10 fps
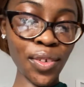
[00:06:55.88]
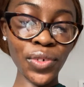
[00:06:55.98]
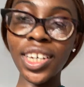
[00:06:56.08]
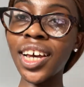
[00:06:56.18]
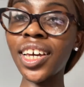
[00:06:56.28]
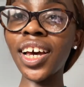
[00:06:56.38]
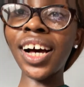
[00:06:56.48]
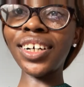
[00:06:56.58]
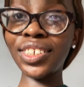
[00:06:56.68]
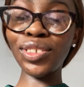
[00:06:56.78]
we can't get our
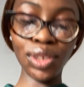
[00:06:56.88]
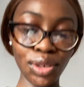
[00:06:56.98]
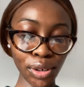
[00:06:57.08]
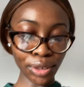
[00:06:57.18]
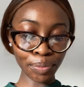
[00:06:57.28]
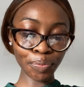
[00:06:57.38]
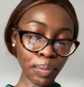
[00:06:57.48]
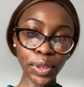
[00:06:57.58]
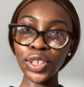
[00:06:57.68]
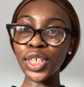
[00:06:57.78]
nails done.
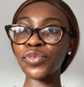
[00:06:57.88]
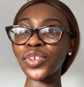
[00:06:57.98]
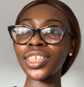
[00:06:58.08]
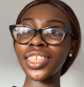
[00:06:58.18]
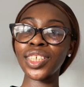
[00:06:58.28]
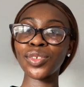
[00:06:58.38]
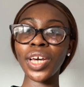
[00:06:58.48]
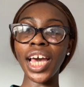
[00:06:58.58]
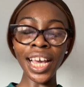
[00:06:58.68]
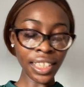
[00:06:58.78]
But just for days where
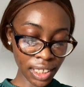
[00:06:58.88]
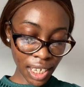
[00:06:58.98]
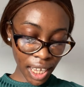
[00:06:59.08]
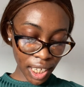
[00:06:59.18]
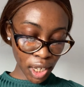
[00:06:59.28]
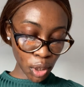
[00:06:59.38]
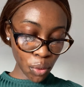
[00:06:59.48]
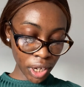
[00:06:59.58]
I need like a quick